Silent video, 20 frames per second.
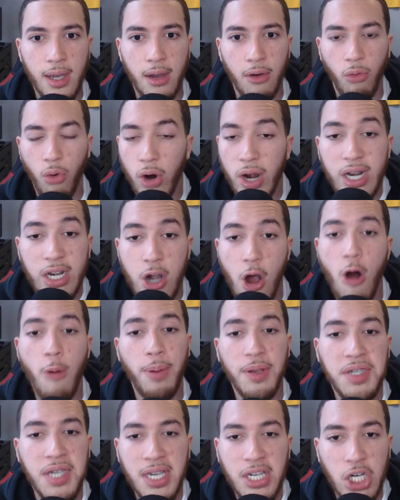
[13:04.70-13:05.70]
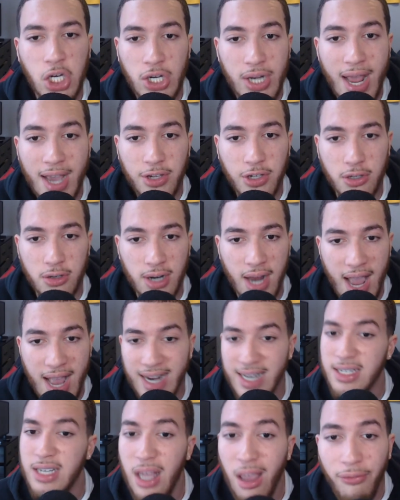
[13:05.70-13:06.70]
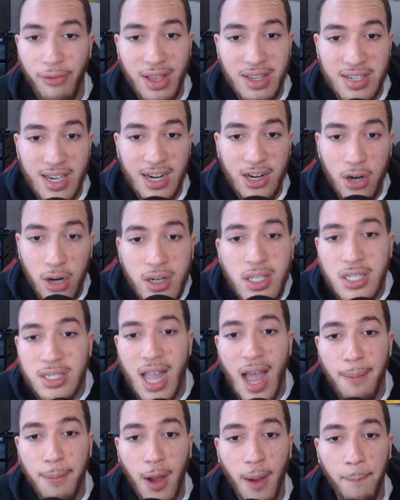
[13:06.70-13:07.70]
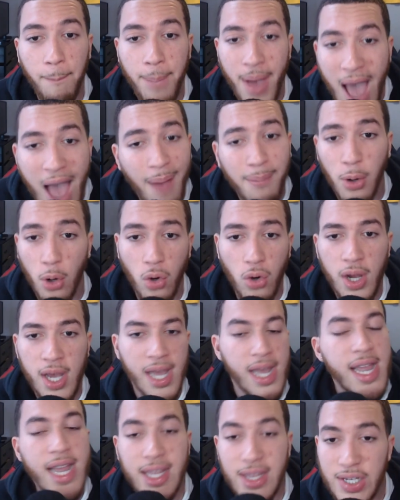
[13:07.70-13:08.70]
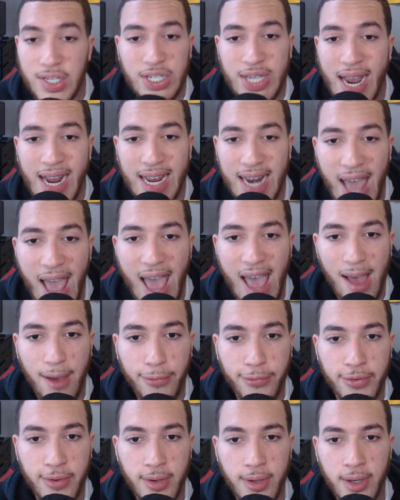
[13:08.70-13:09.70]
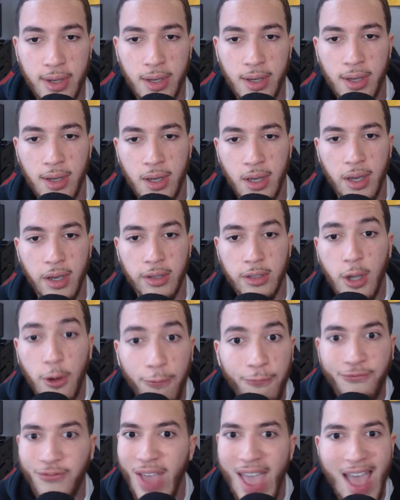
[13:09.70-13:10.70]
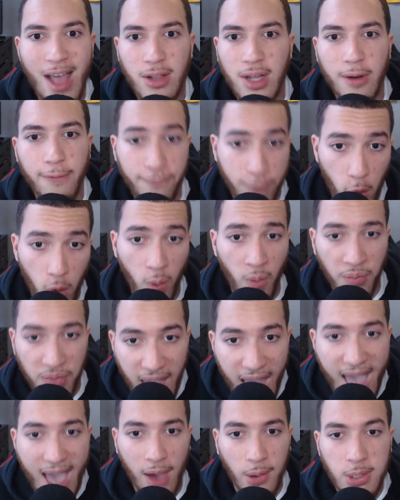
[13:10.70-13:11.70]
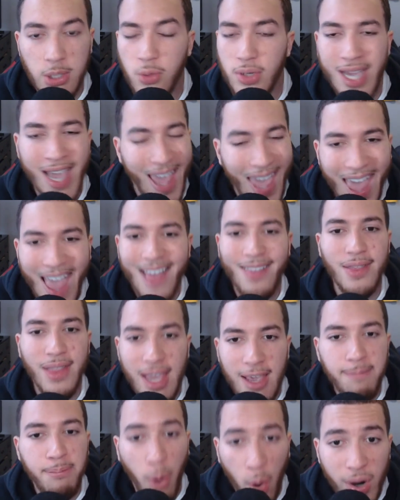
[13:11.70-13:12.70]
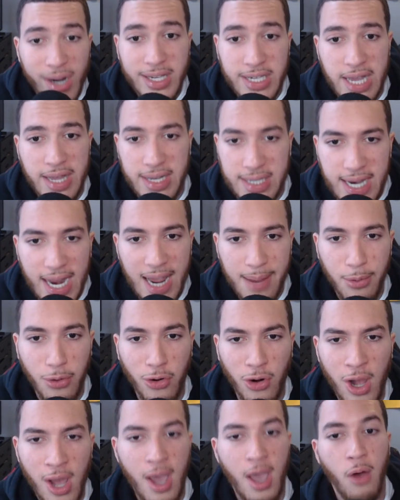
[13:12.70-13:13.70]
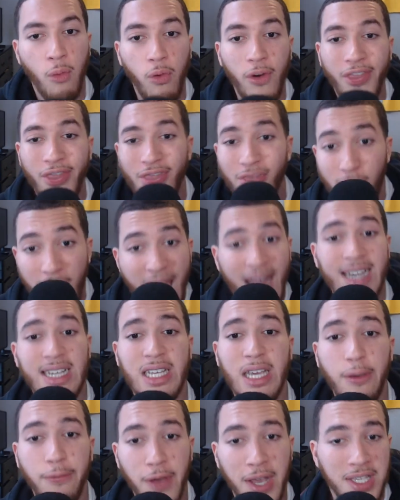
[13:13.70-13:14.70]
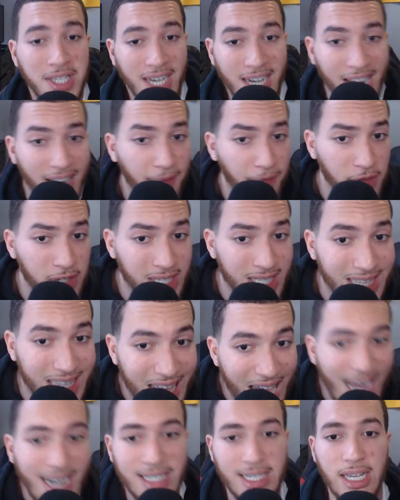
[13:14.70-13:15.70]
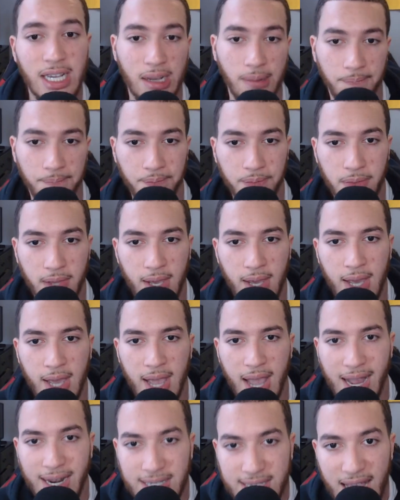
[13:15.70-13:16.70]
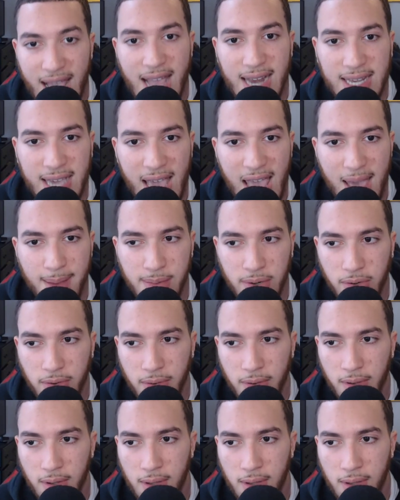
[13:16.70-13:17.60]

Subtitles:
were in no position yesterday in a defense that couldn't stop a pebble in the second half to fail on fourth down. You can't leave points on the table with that defense against that team. And Dan Campbell